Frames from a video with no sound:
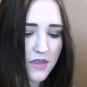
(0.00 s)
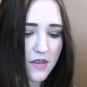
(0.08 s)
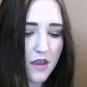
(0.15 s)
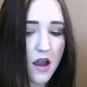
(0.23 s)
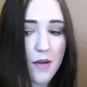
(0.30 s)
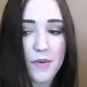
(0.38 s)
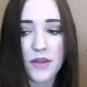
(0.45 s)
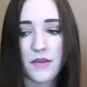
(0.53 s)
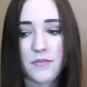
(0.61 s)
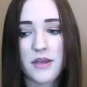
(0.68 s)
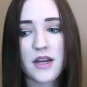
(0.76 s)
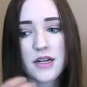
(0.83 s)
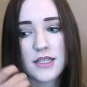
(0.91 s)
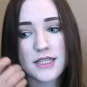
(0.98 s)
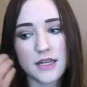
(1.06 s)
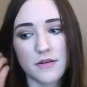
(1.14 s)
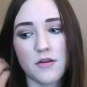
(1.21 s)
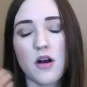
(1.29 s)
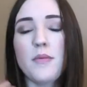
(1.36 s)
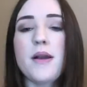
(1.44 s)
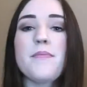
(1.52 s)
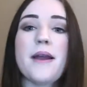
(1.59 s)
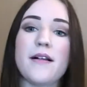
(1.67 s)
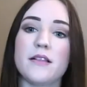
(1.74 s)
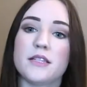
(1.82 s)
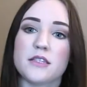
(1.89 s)
and then because in all my
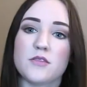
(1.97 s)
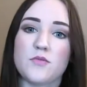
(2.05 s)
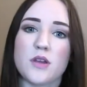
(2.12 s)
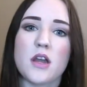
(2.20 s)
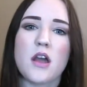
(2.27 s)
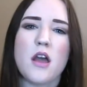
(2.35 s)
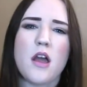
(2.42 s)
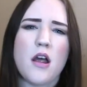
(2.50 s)
palettes this week,